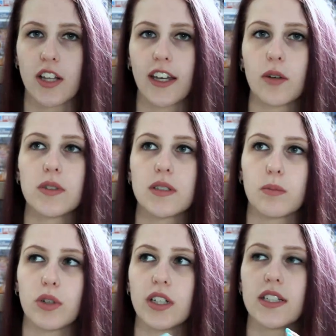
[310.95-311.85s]
Like, it was a
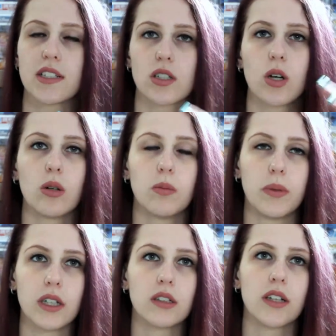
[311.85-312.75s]
pretty slow
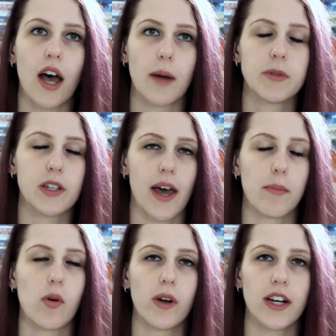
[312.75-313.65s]
build up to that
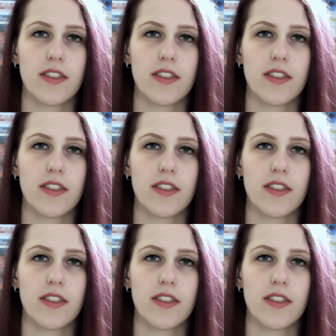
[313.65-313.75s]
point,